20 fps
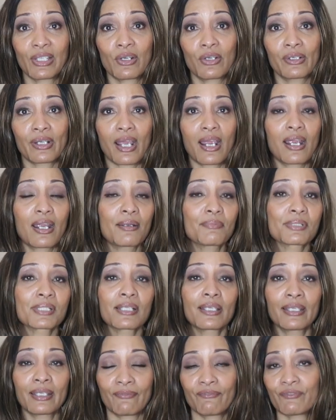long arms.
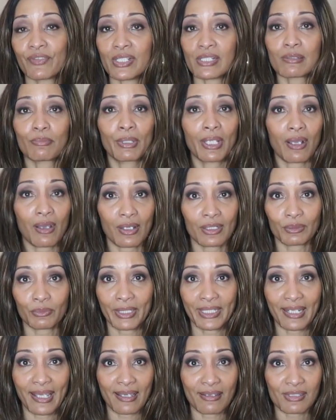It fits me all the
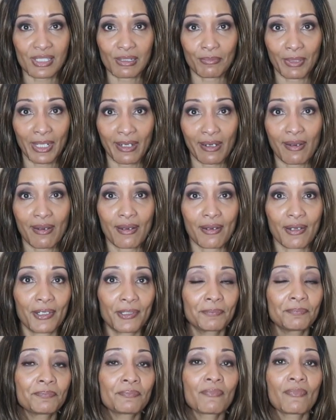way down to my
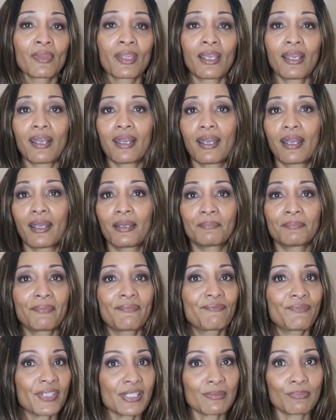arm. Um,
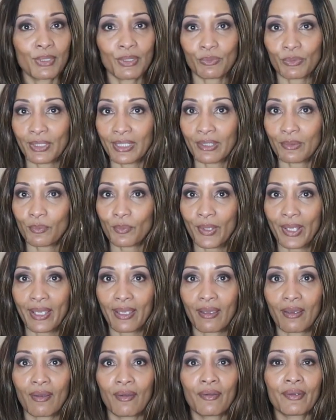fits me really
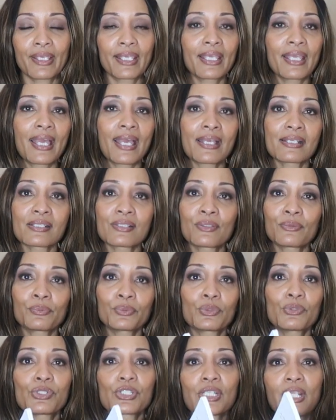well. It has the
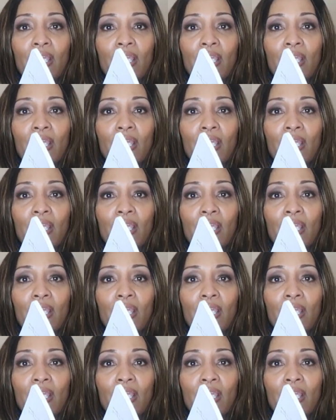ruche